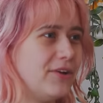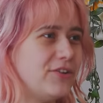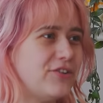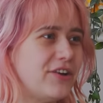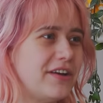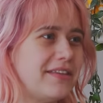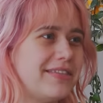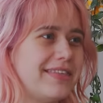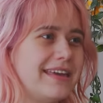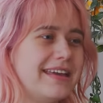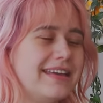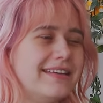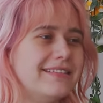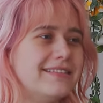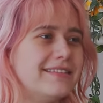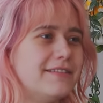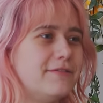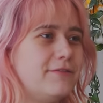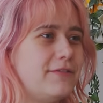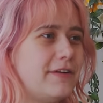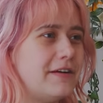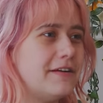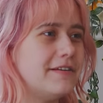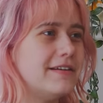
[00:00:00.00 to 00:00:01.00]
Which I think is a
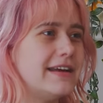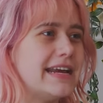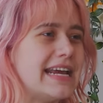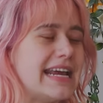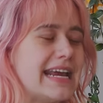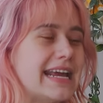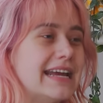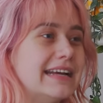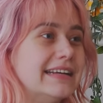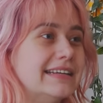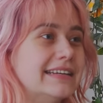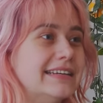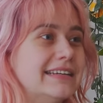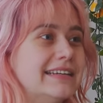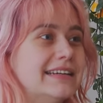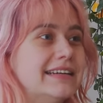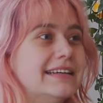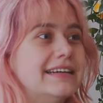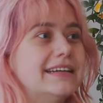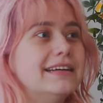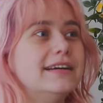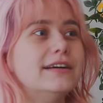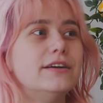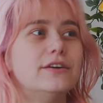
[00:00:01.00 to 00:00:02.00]
very
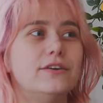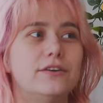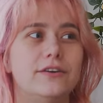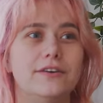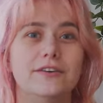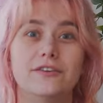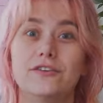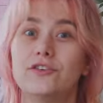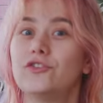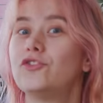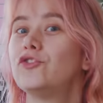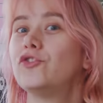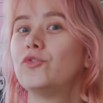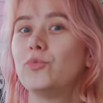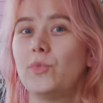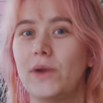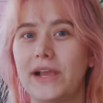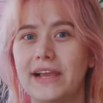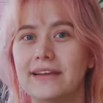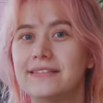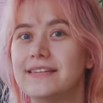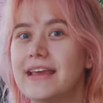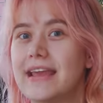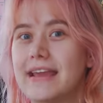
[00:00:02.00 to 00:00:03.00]

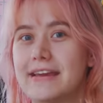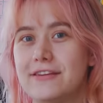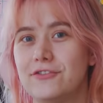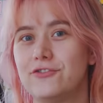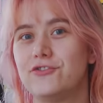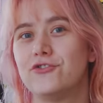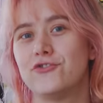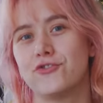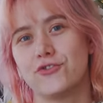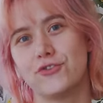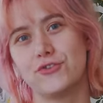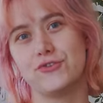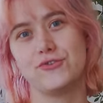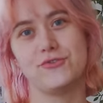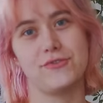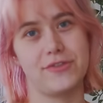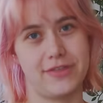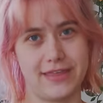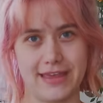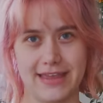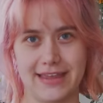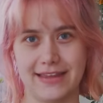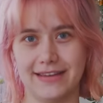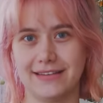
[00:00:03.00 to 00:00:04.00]
sweet and true
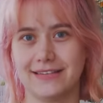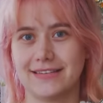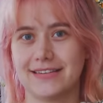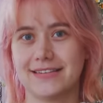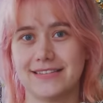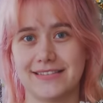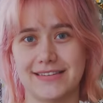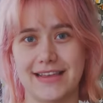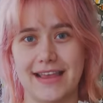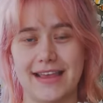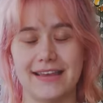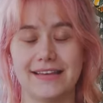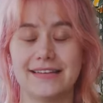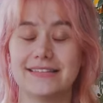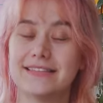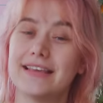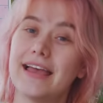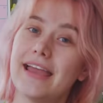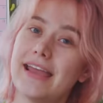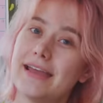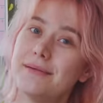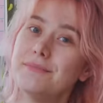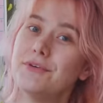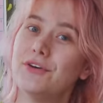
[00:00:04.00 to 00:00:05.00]
thing to say because
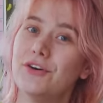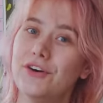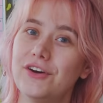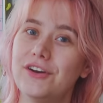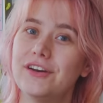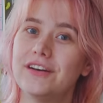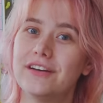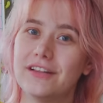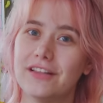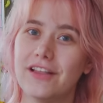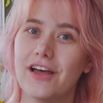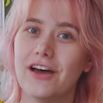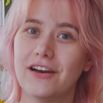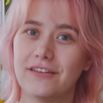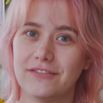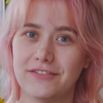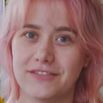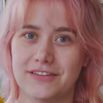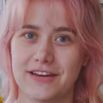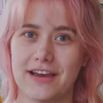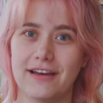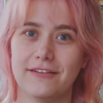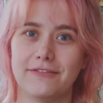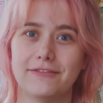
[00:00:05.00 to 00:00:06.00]
I am good at a lot of
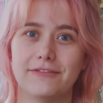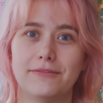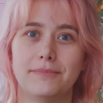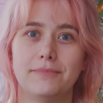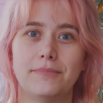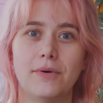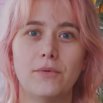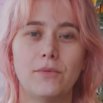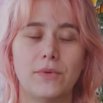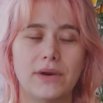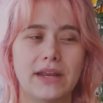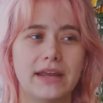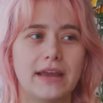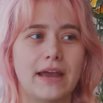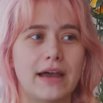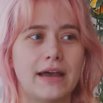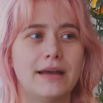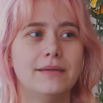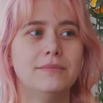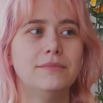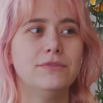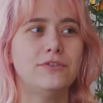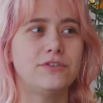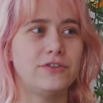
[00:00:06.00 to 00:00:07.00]
stuff, but when it
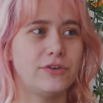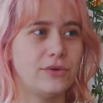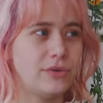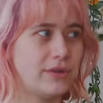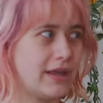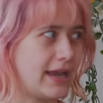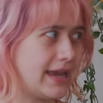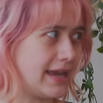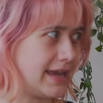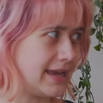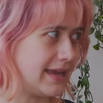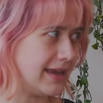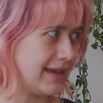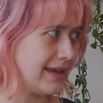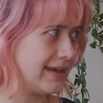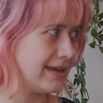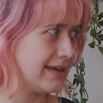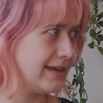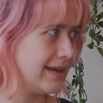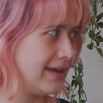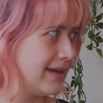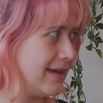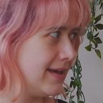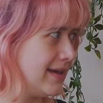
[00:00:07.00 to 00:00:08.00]
comes to like
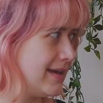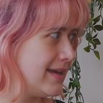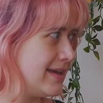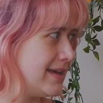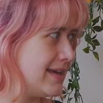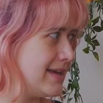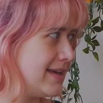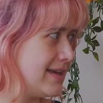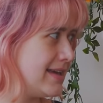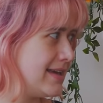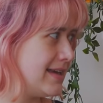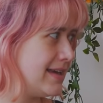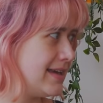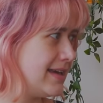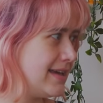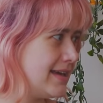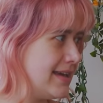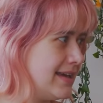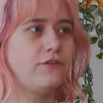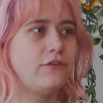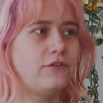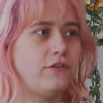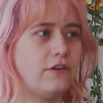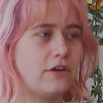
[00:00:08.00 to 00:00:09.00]
when it comes
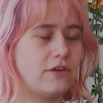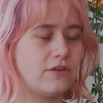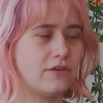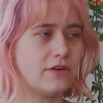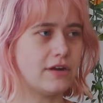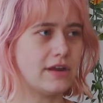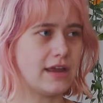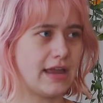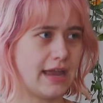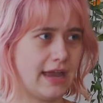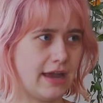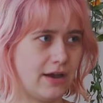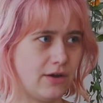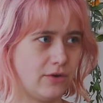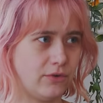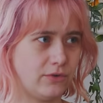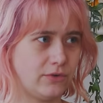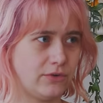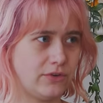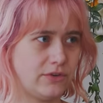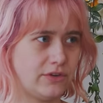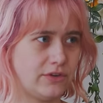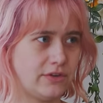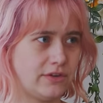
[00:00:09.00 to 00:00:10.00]
to figuring out